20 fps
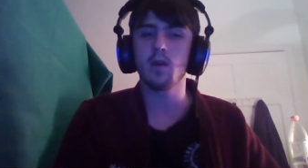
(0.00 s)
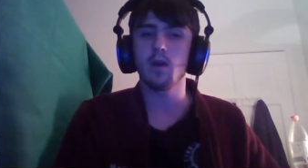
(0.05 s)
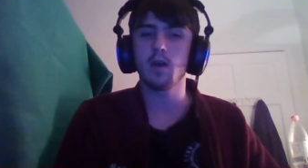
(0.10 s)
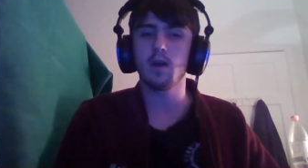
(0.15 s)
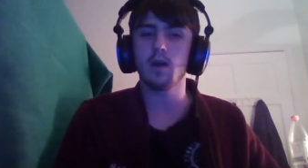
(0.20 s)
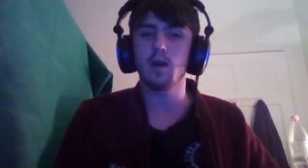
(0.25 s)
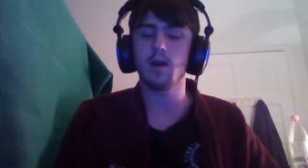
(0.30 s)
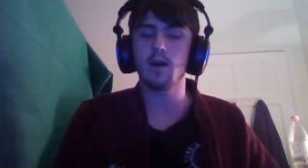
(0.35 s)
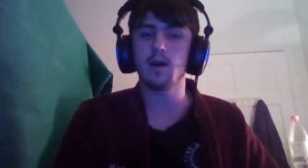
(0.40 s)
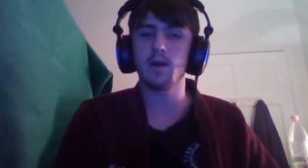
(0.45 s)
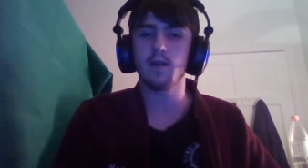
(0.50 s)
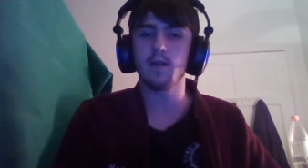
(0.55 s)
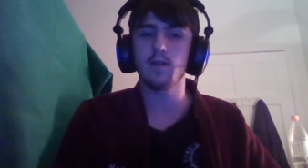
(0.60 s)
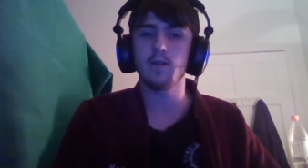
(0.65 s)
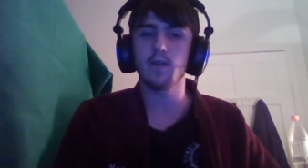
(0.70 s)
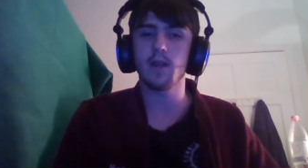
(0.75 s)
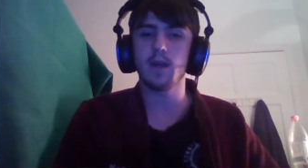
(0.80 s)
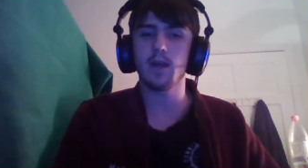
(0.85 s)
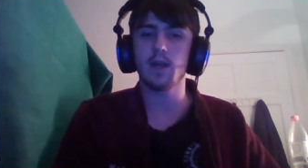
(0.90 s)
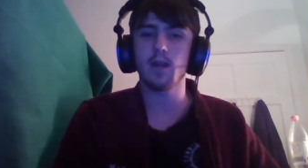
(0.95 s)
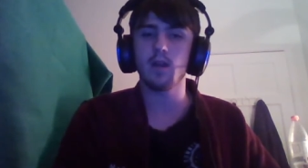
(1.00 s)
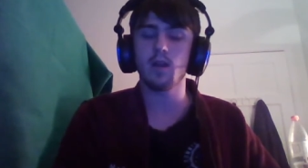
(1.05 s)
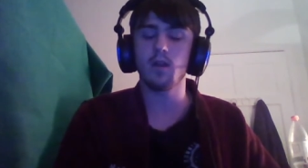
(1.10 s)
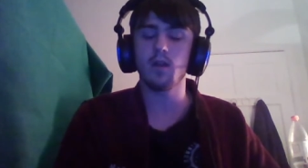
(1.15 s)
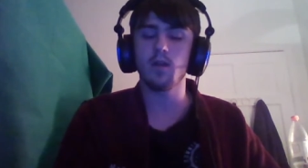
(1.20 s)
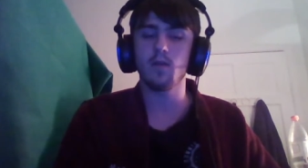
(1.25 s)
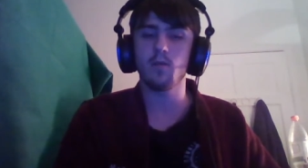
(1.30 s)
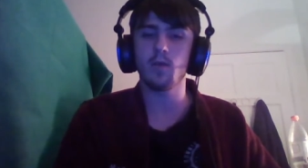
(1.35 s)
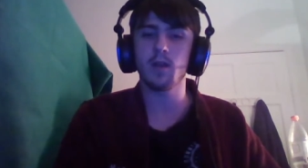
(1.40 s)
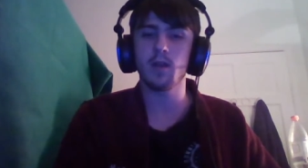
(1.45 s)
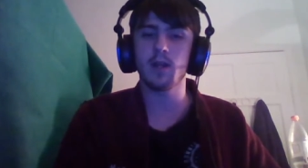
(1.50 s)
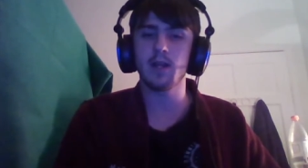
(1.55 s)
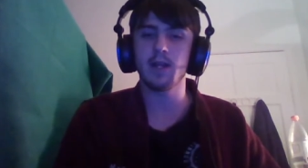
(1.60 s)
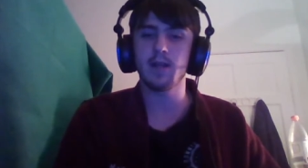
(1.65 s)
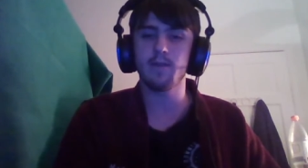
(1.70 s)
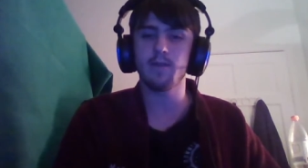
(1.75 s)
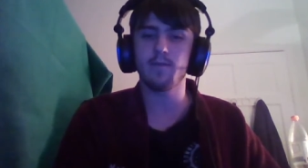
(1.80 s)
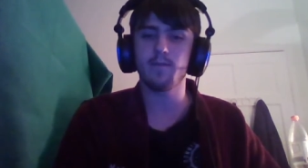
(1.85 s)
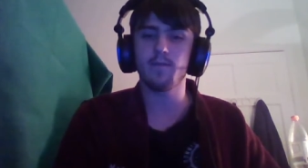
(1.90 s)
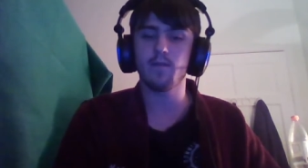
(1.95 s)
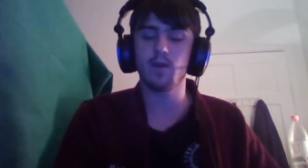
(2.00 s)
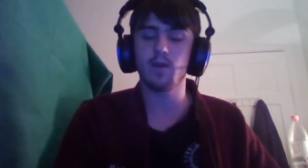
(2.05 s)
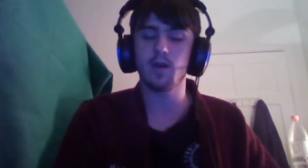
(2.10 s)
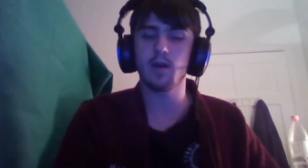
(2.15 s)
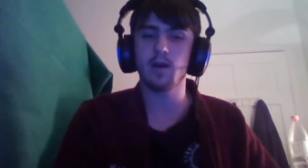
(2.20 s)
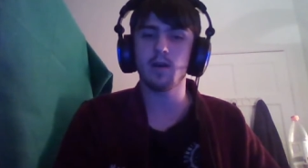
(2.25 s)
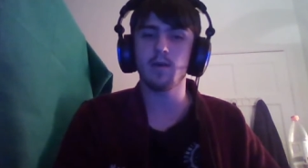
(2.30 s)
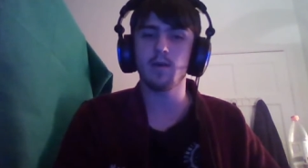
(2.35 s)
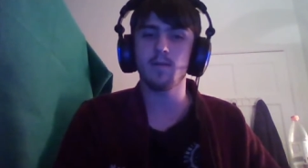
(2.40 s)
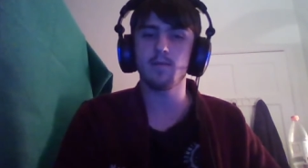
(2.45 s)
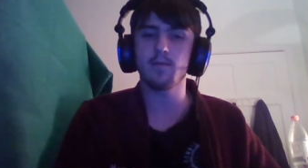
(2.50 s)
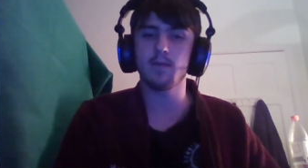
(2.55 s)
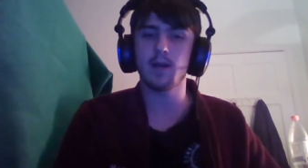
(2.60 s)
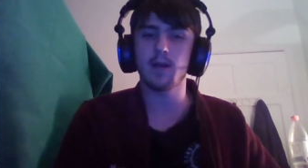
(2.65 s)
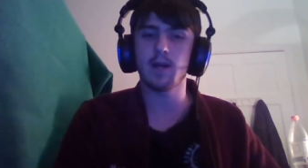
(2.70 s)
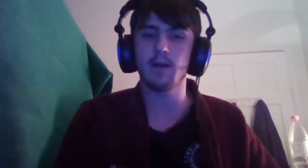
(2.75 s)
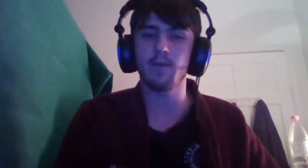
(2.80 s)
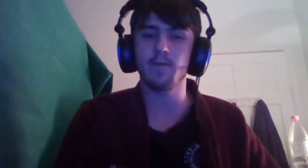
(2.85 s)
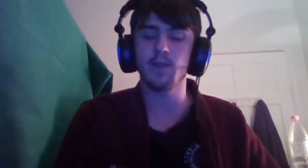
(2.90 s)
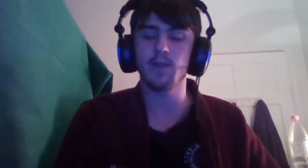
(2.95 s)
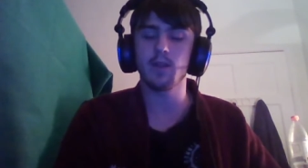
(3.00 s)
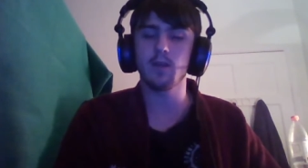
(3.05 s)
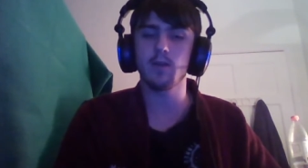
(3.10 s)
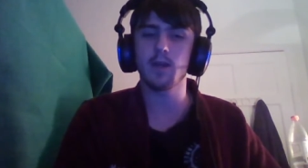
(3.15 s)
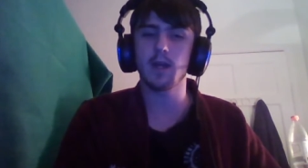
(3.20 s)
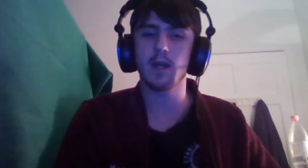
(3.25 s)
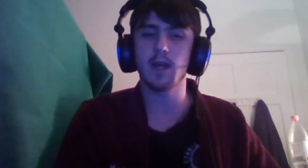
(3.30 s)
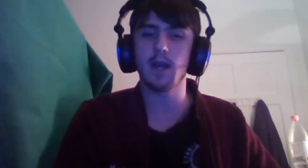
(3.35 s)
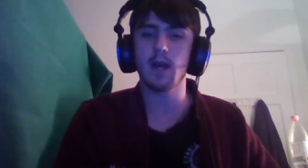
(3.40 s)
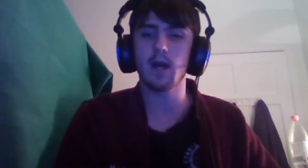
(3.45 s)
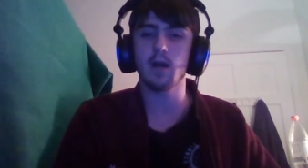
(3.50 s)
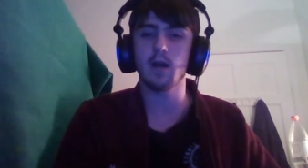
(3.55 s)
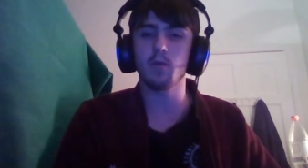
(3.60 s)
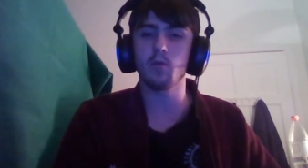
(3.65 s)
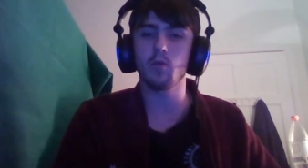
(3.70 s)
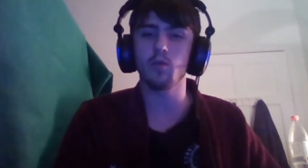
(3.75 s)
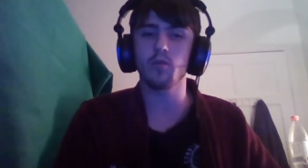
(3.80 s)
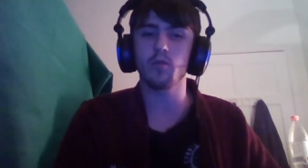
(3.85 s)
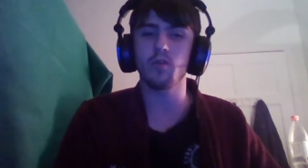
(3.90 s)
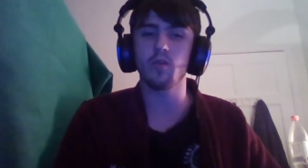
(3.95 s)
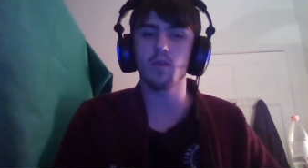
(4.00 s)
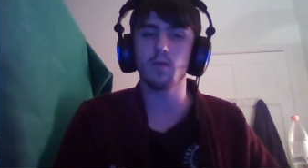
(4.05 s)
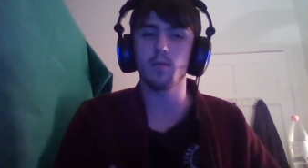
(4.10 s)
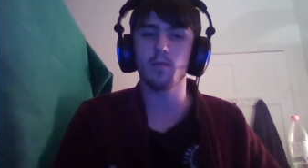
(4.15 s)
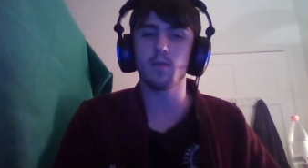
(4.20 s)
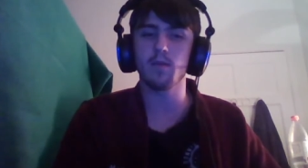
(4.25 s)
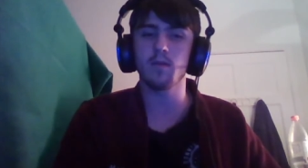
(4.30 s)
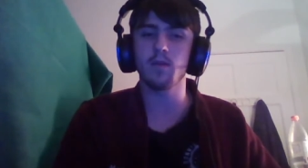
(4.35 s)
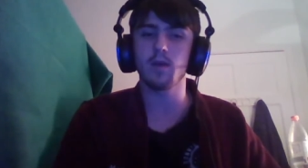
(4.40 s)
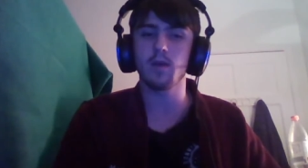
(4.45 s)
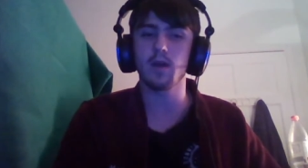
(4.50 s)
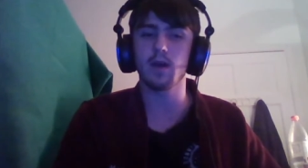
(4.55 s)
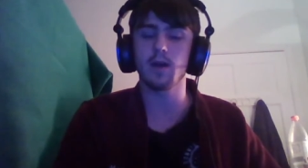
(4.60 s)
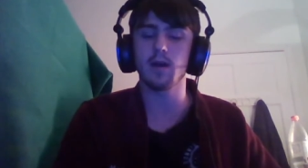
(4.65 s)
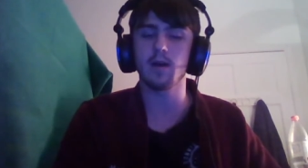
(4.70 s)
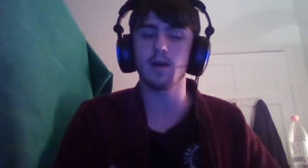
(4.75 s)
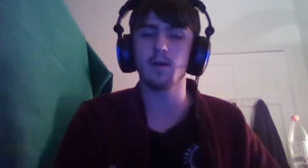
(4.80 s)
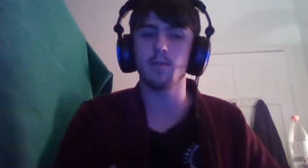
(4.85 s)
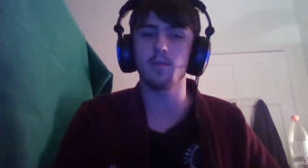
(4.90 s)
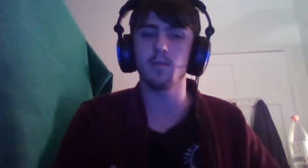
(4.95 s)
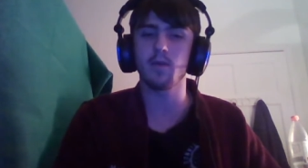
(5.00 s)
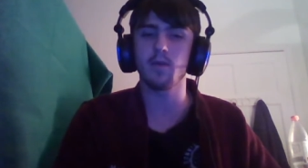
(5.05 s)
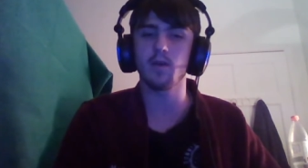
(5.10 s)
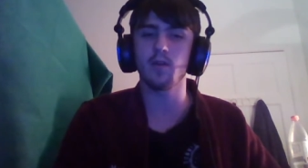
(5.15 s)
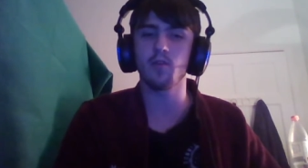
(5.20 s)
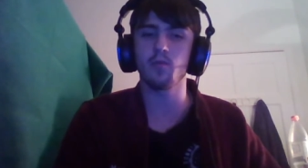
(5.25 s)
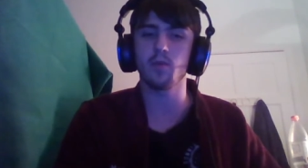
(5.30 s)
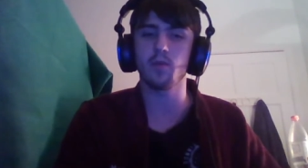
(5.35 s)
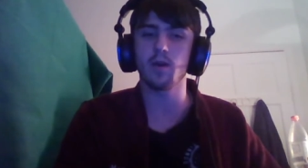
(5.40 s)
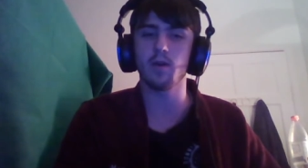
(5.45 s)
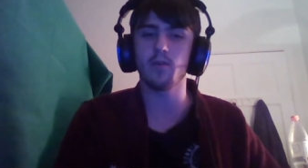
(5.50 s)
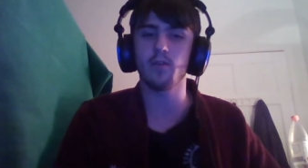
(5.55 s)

And then when I leave um, out of the UK, I will do them um, as well.